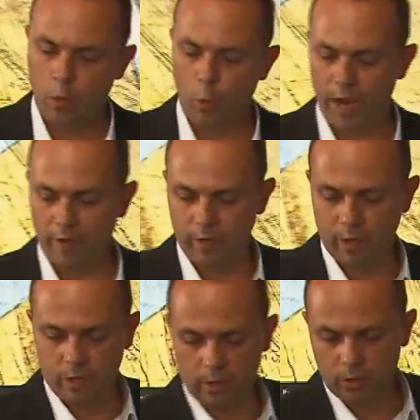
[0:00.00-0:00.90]
We have
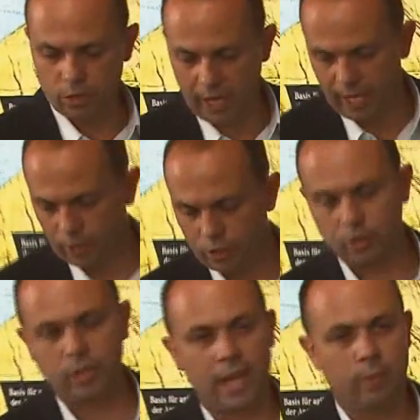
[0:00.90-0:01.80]
a
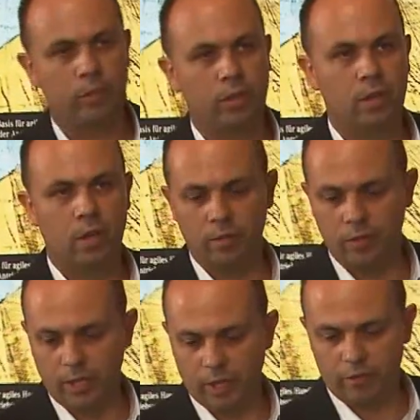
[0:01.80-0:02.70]
changed camber of
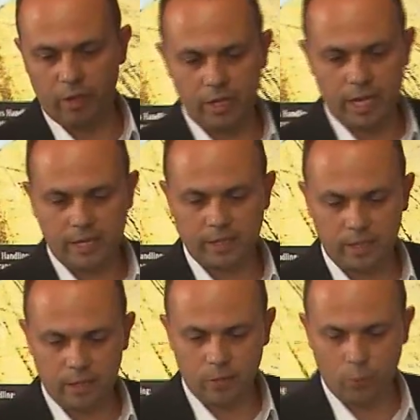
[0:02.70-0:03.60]
the front
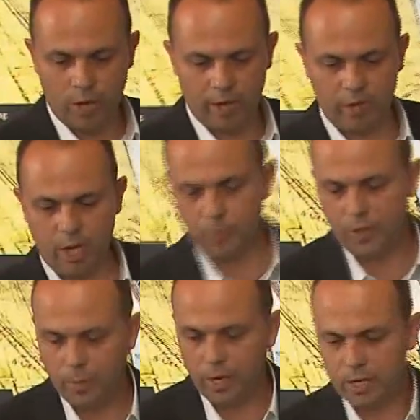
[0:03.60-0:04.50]
axle. We have an
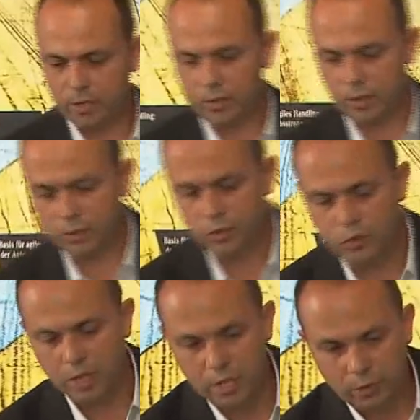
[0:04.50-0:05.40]
optimized
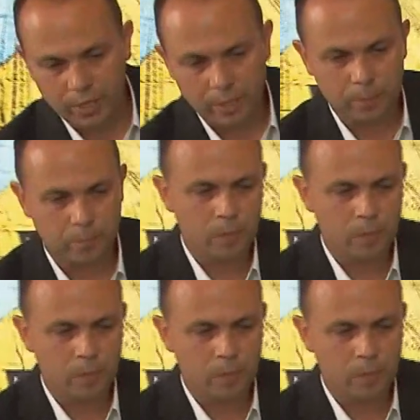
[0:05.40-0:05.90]
steering.